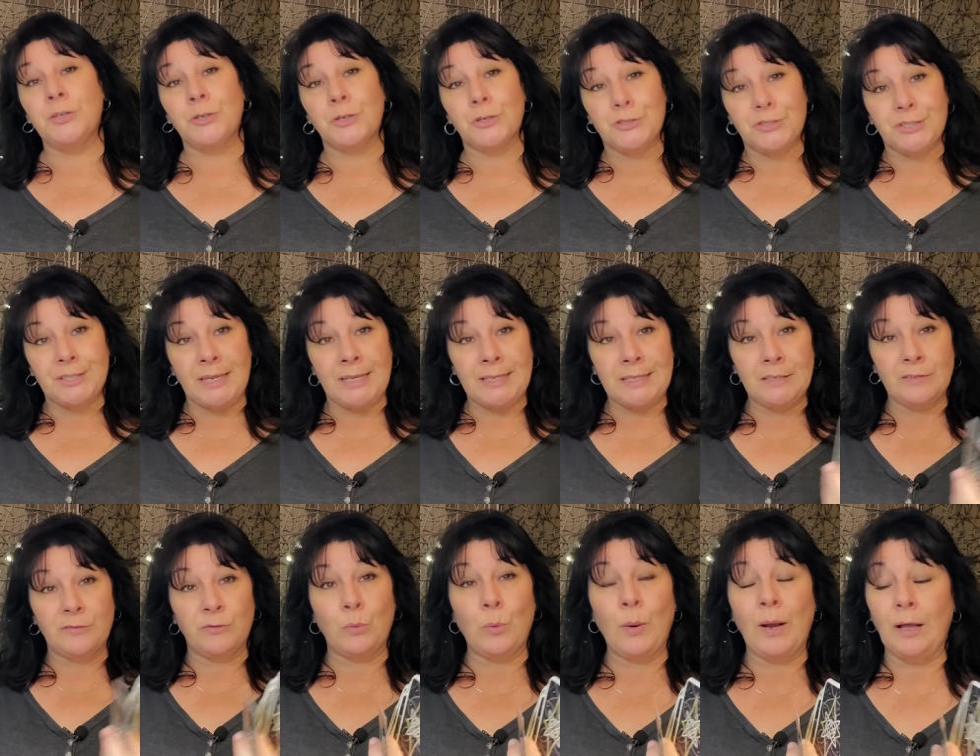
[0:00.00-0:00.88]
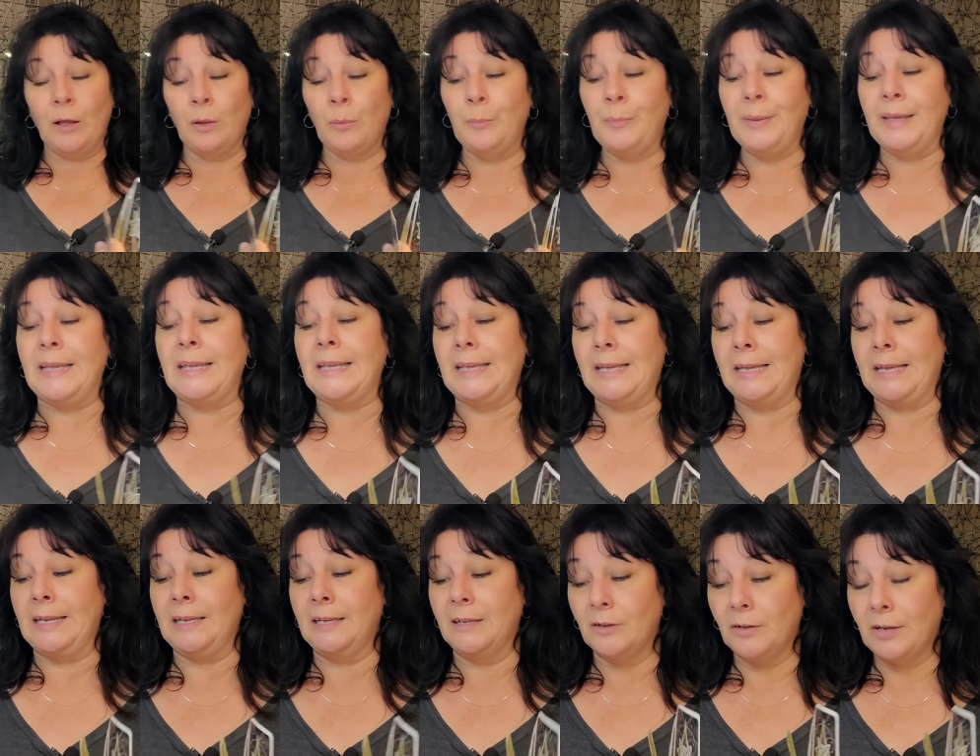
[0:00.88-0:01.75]
in your sense of
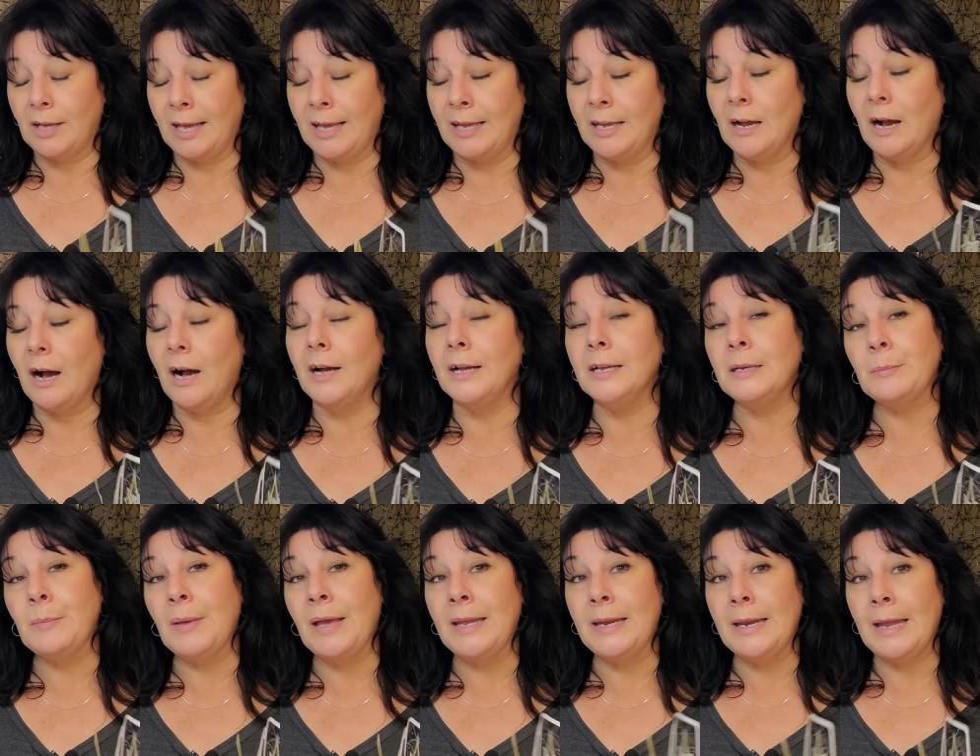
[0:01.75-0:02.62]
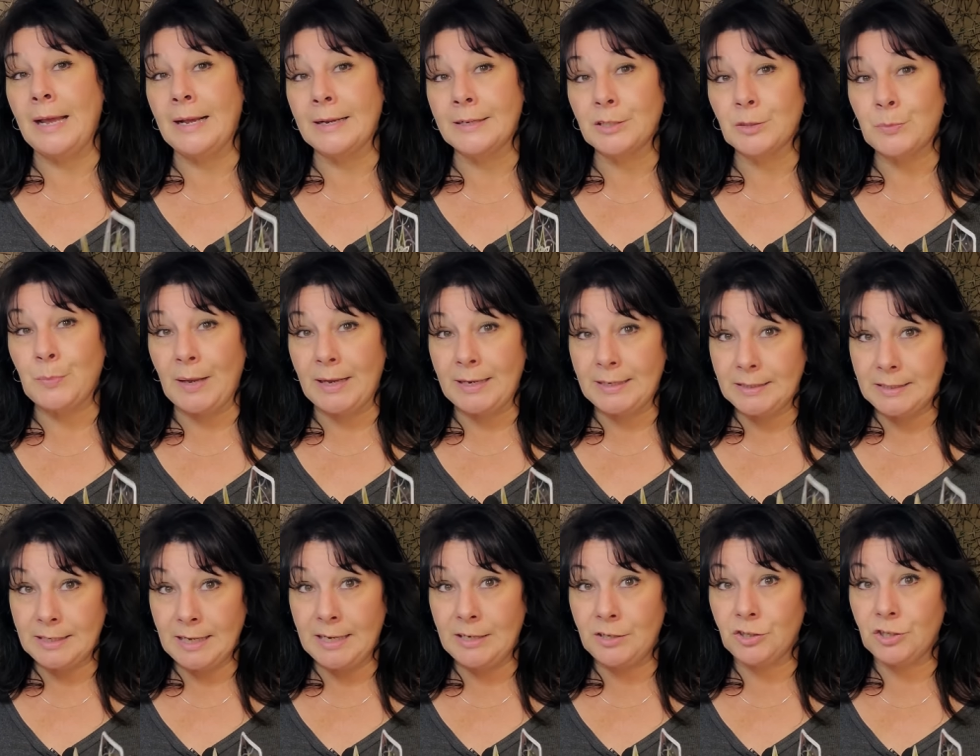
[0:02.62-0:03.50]
well-being okay unmet
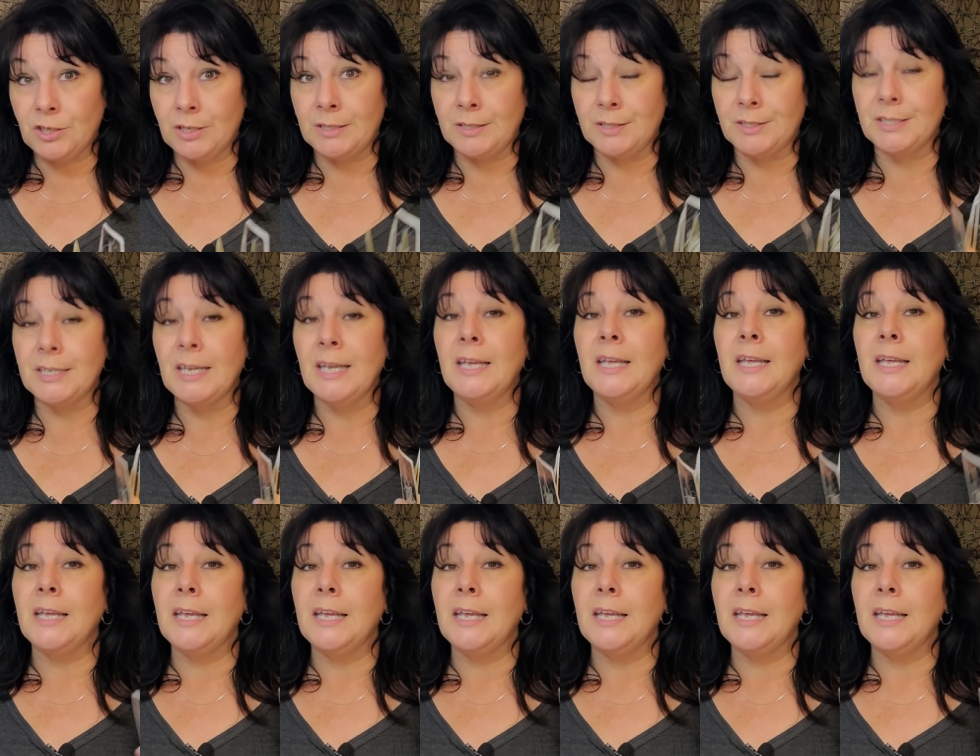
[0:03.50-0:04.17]
expectations